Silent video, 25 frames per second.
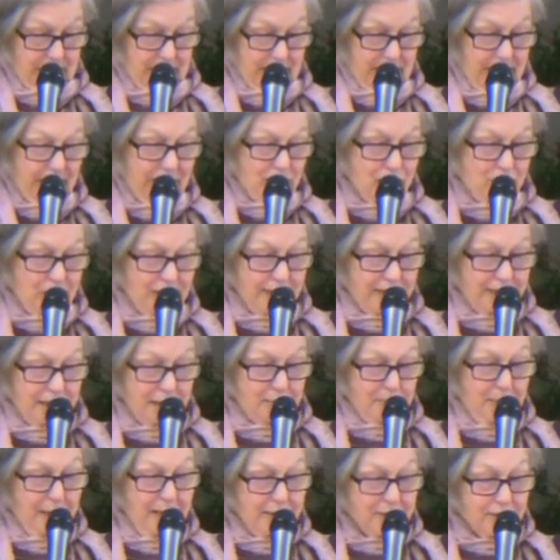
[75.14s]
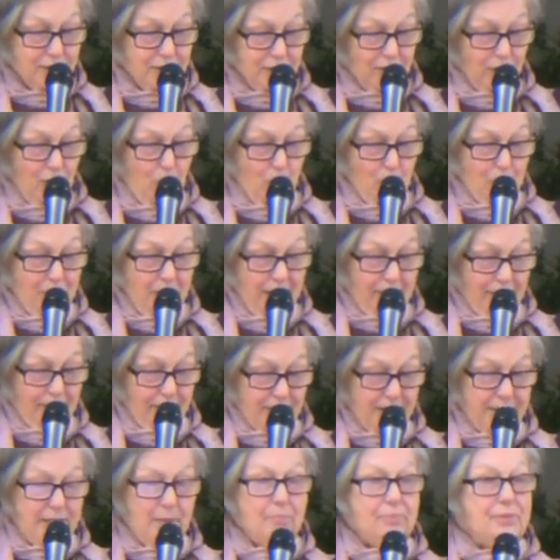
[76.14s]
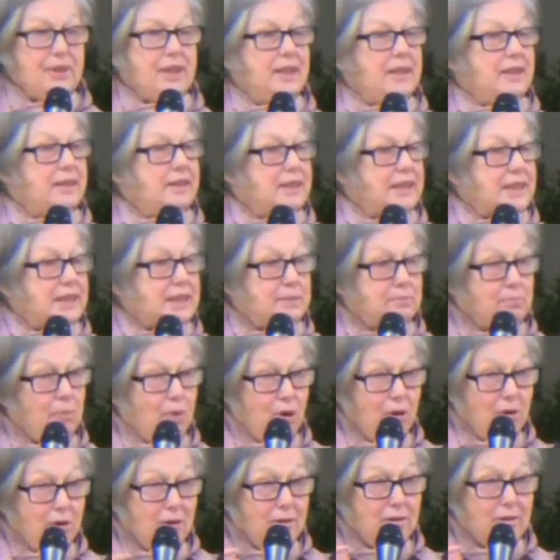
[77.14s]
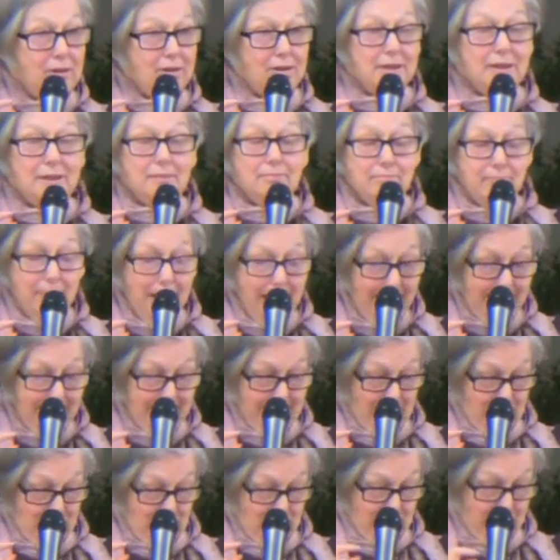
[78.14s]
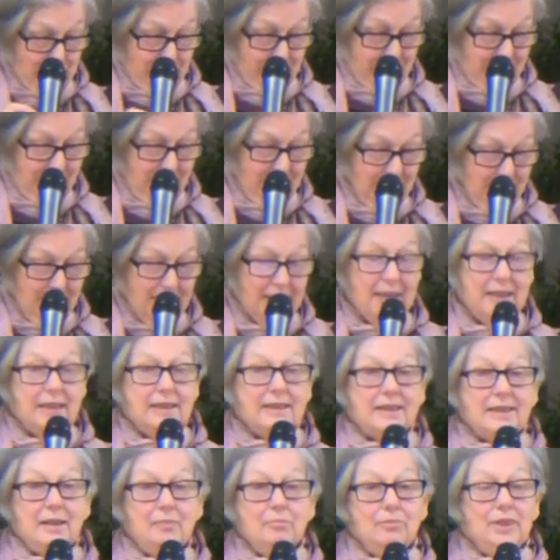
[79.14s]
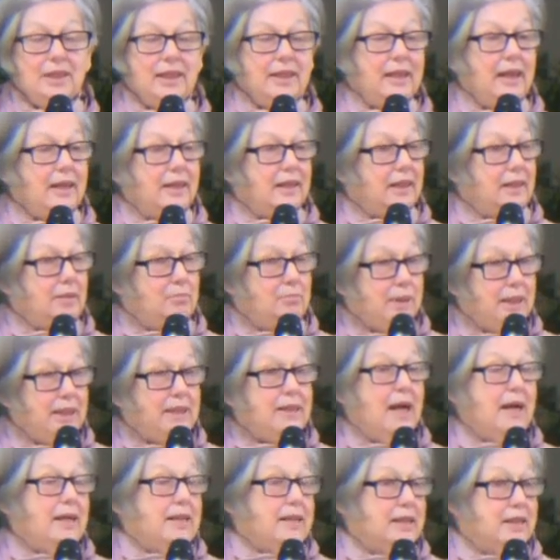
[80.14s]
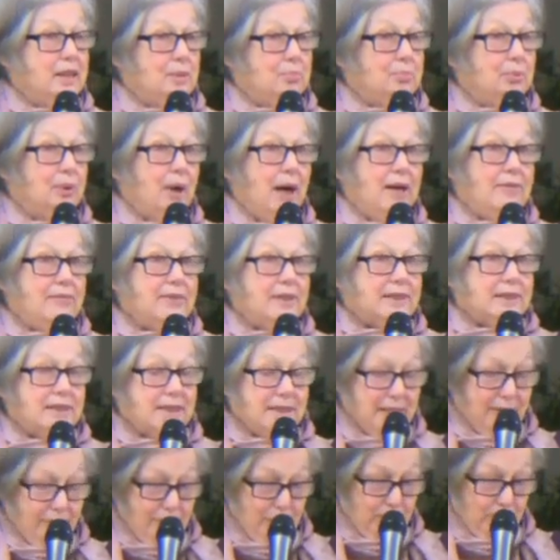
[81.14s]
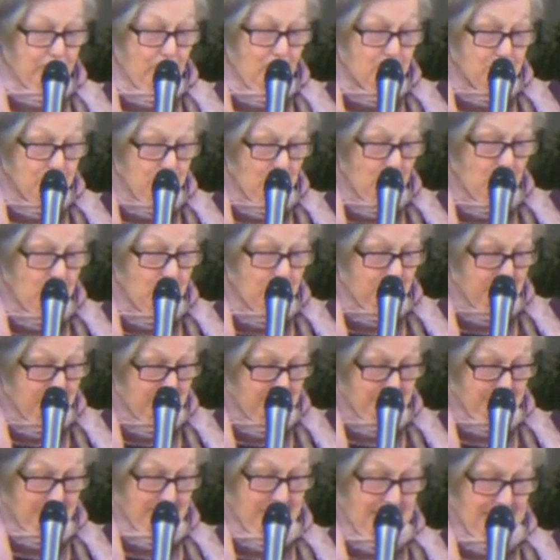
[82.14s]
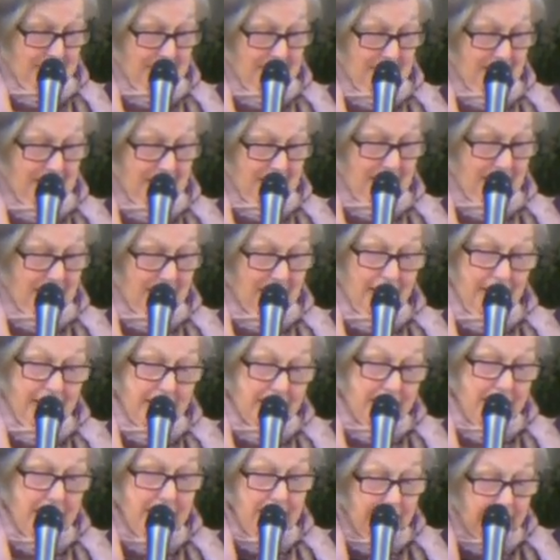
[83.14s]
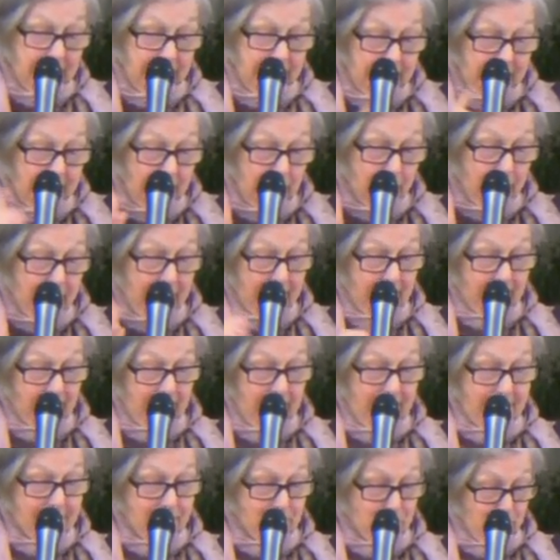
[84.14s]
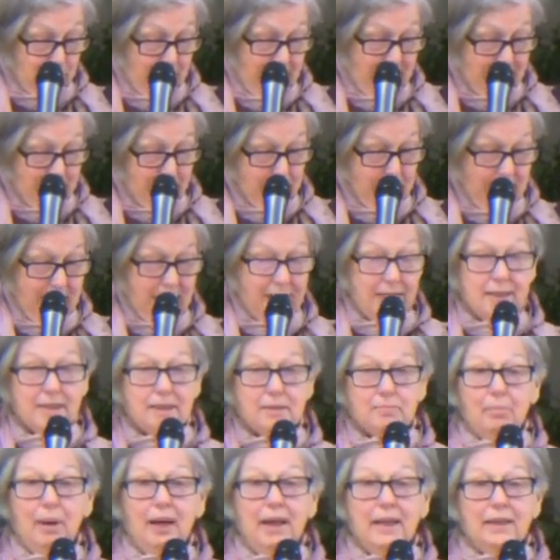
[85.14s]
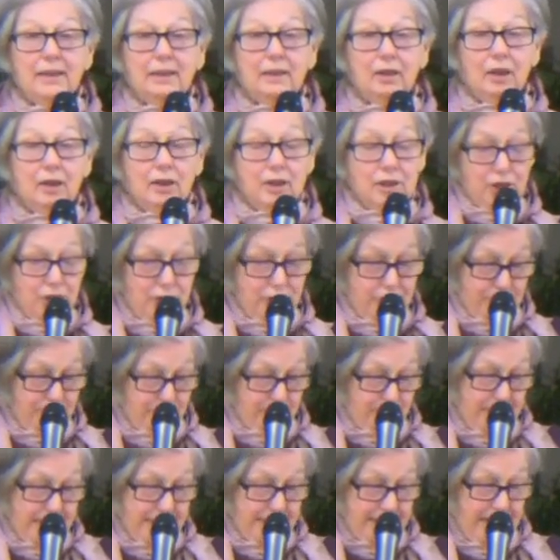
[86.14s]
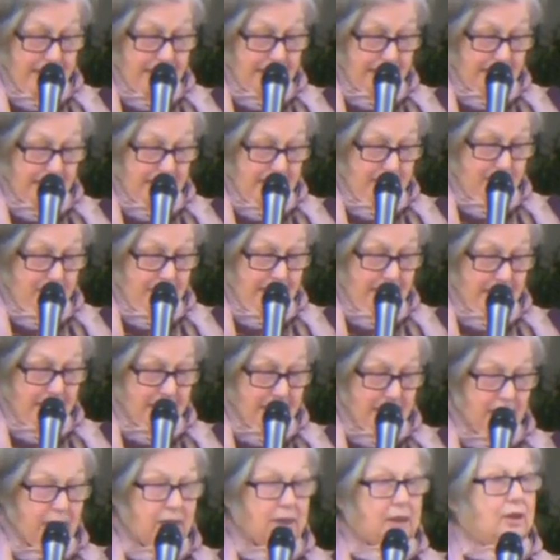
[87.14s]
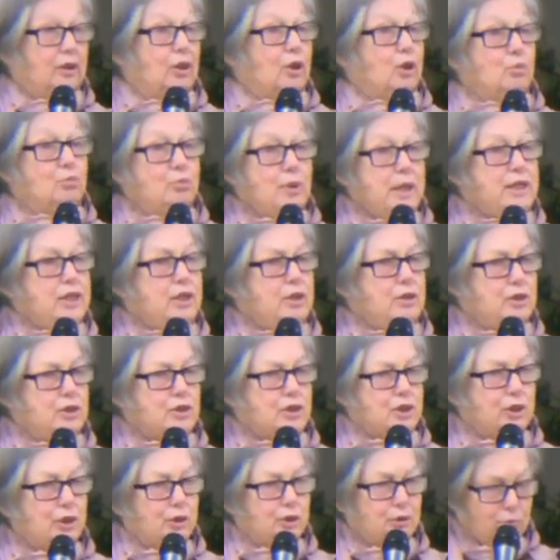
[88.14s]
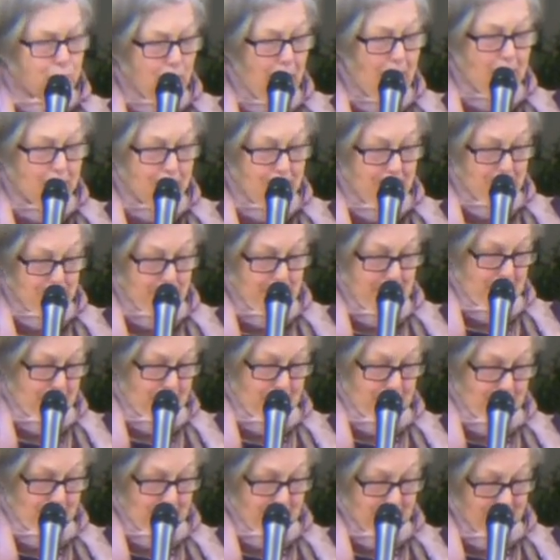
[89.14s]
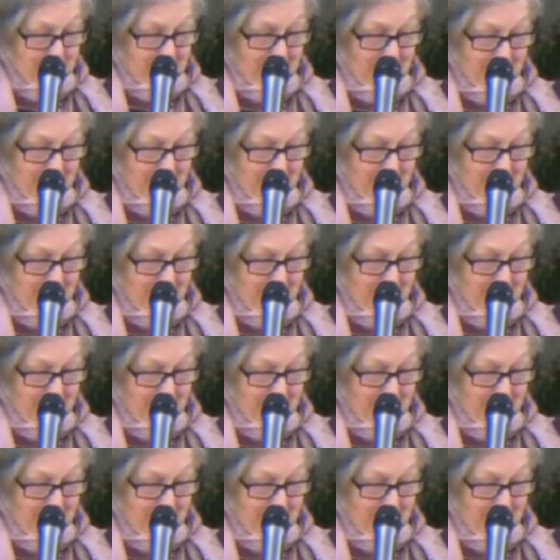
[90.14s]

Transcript: And she suspects they're hoping for something small and manageable, something that can be done in the privacy of your own home. Like eat a little bit less red meat, buy a larger recycling bin, or reuse your wrapping paper.